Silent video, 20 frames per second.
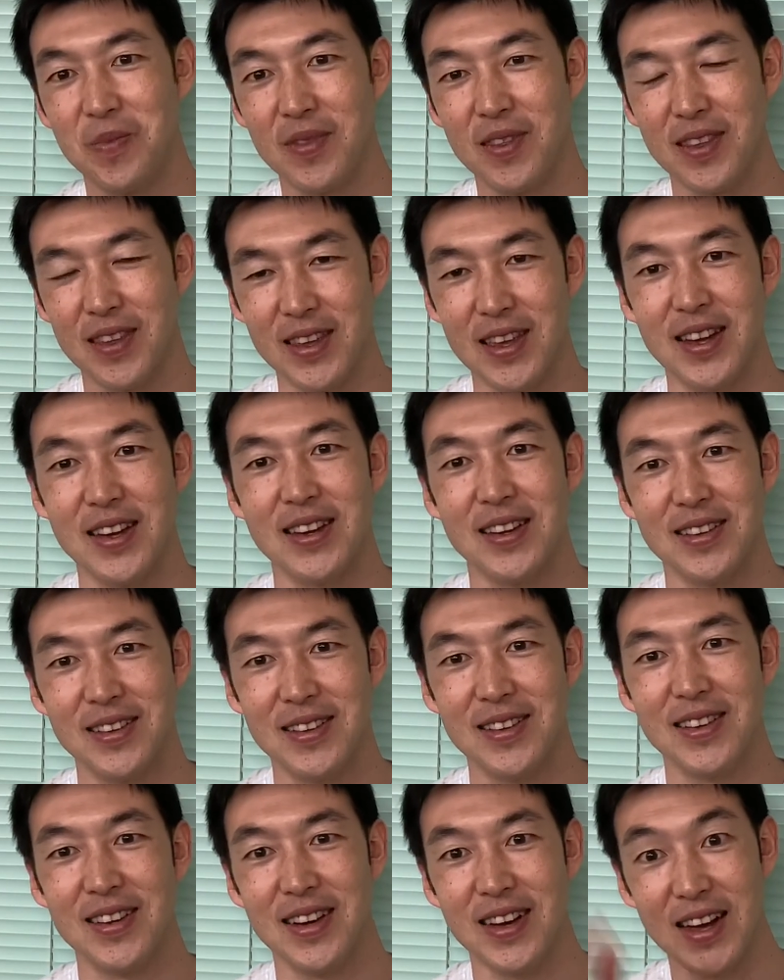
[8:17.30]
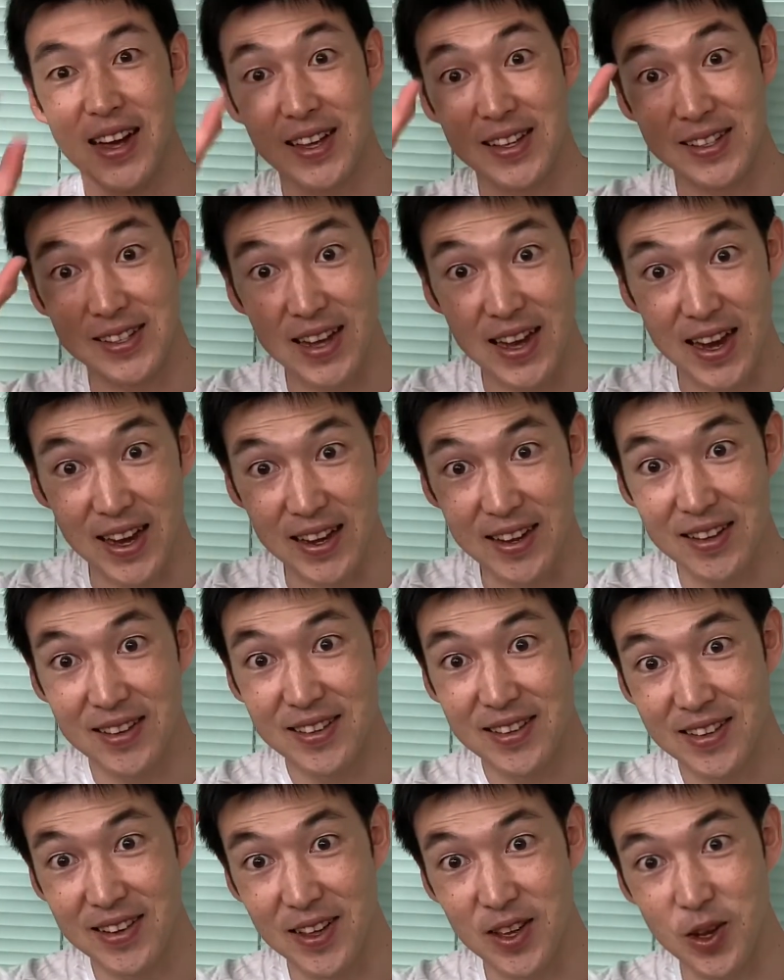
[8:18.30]
Yeah, aside
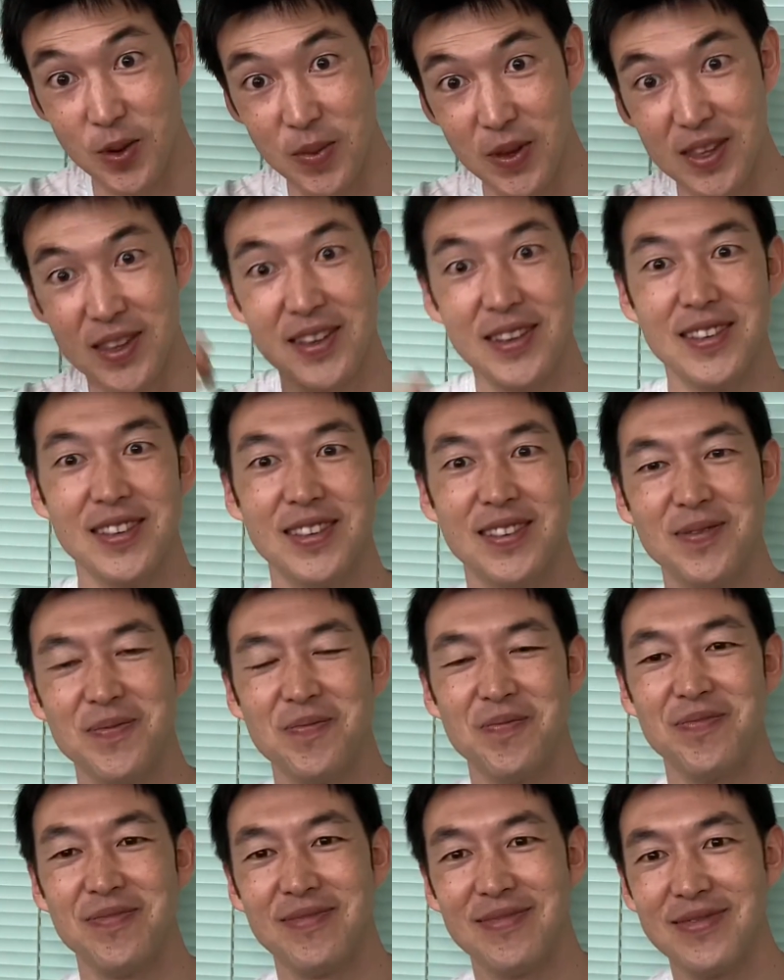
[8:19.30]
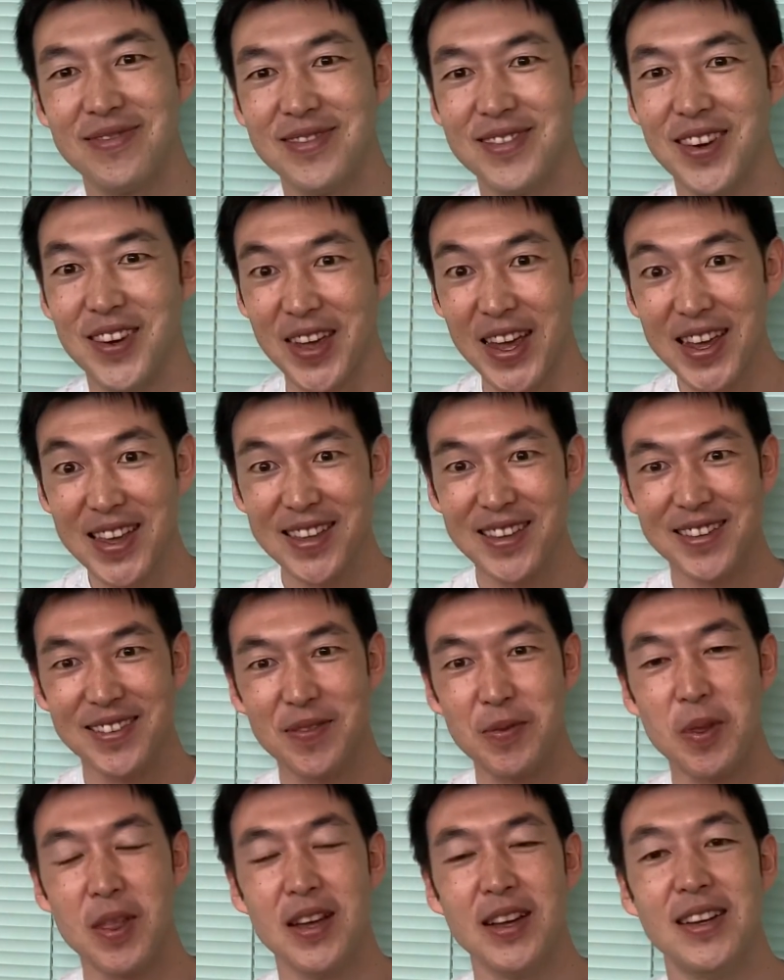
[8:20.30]
little bit. Okay?
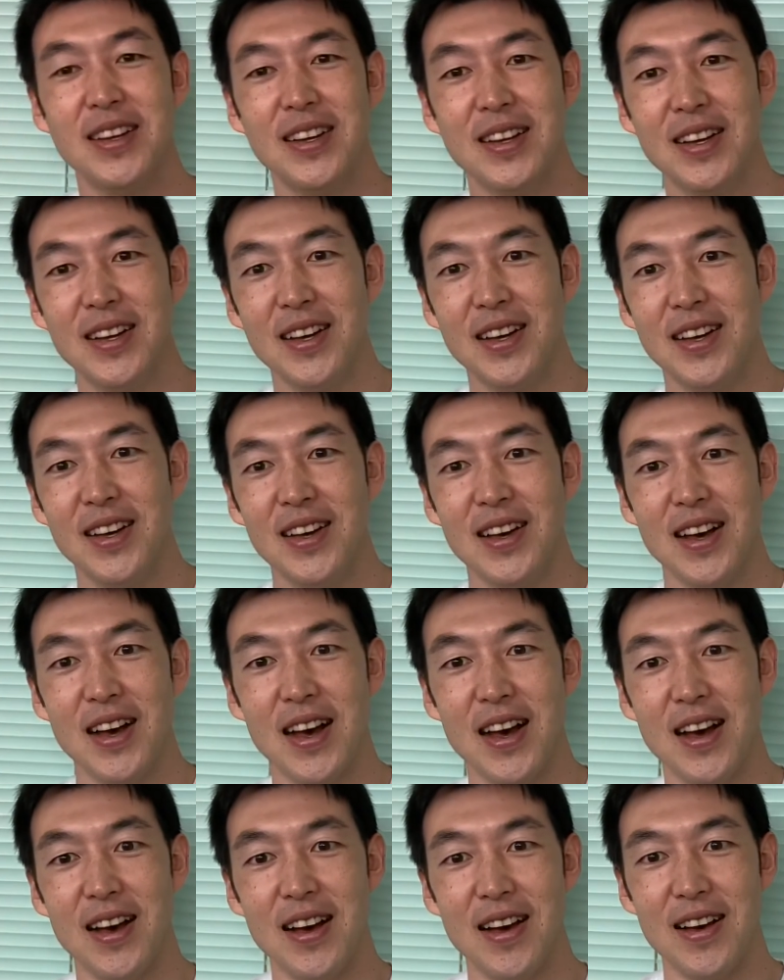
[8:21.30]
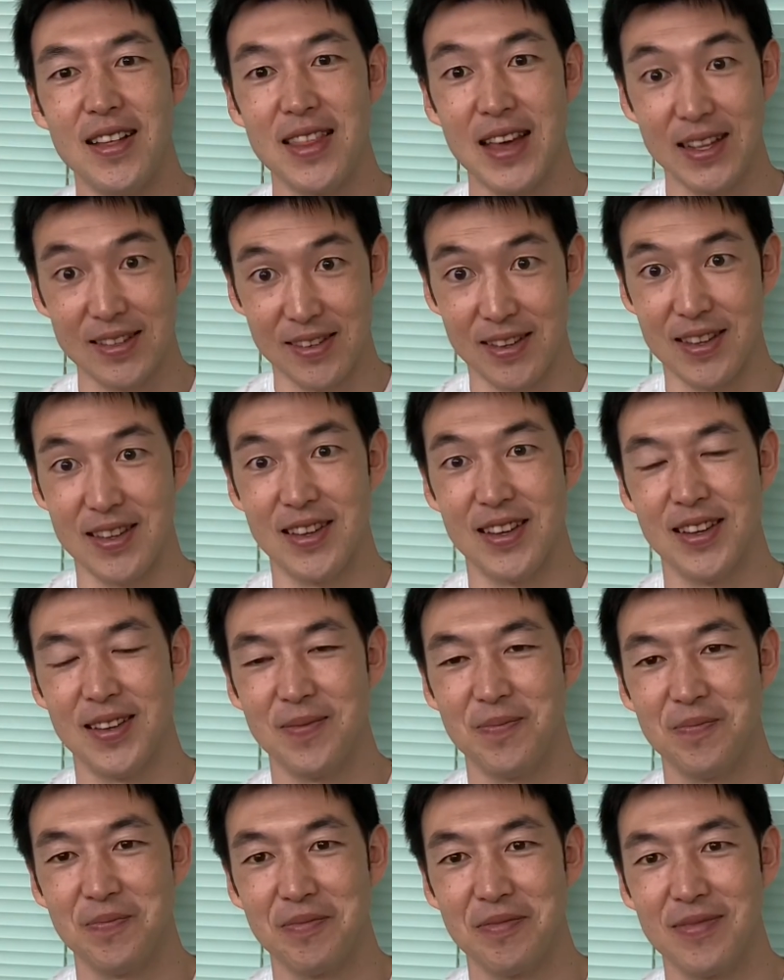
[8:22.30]
That's it.
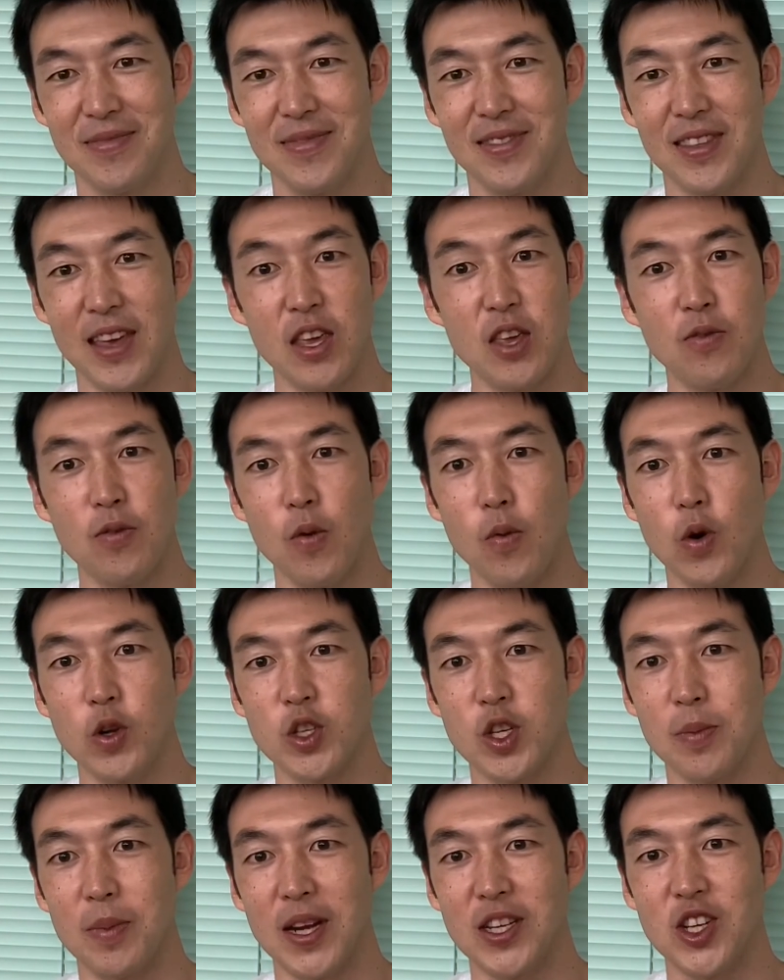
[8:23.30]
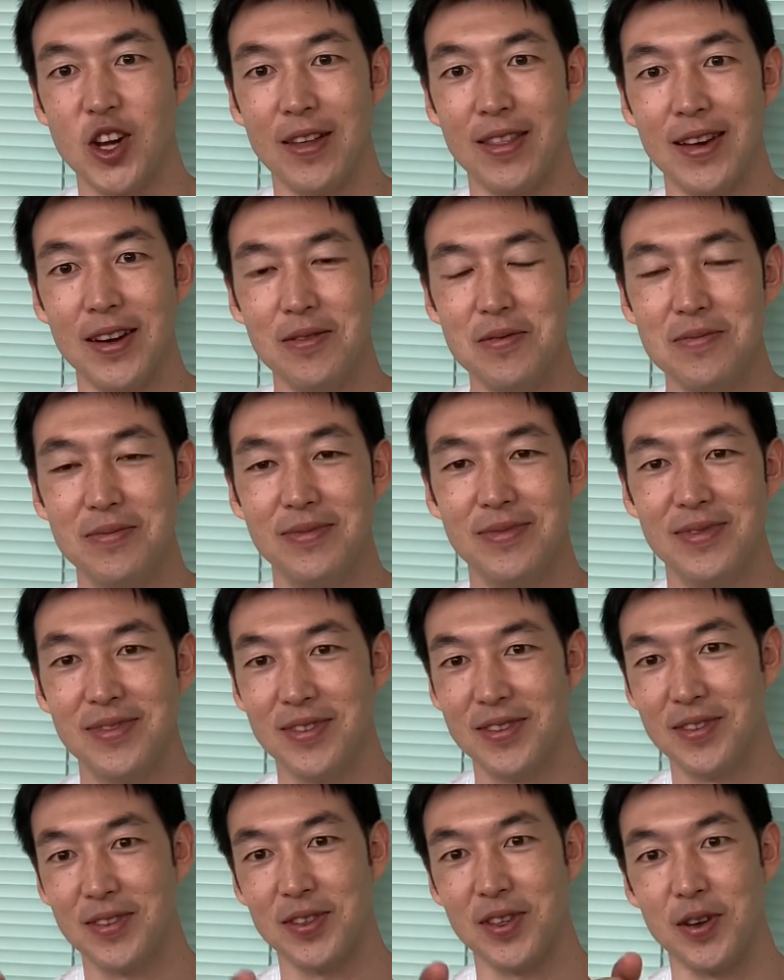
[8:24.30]
Thank you for watching my channel.
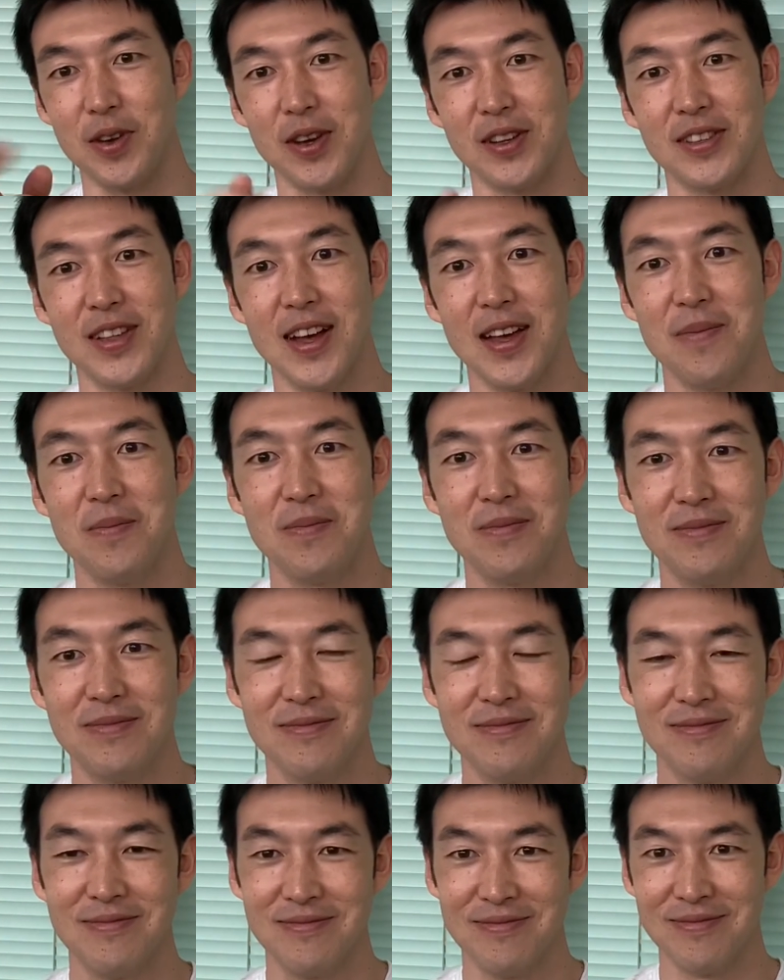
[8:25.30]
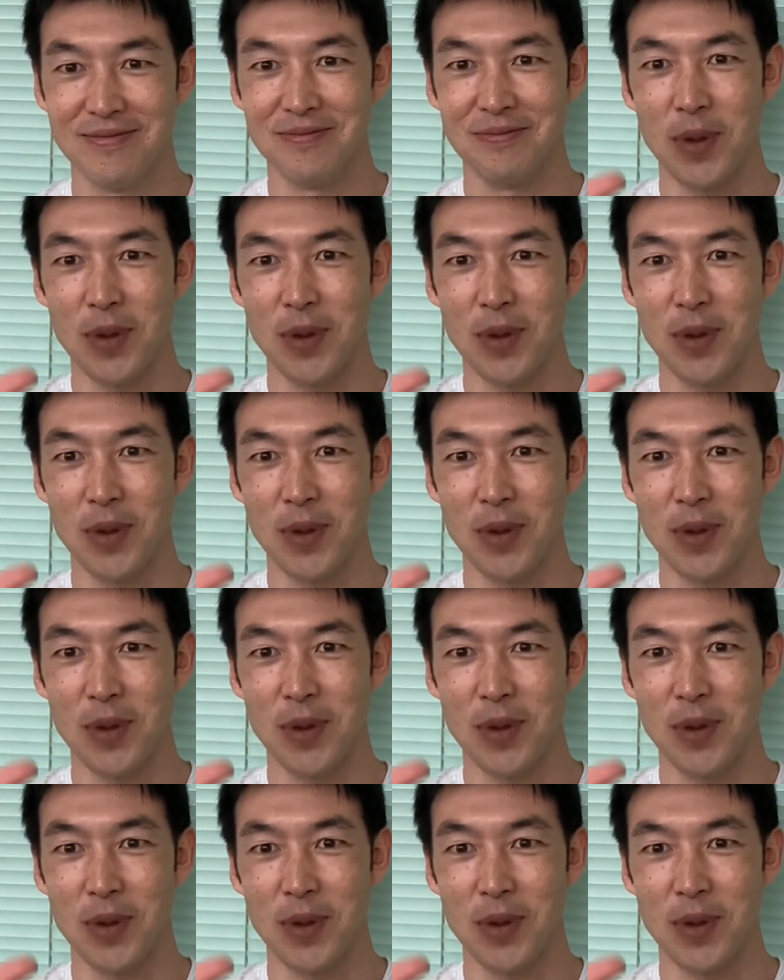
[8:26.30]
See you next time. Bye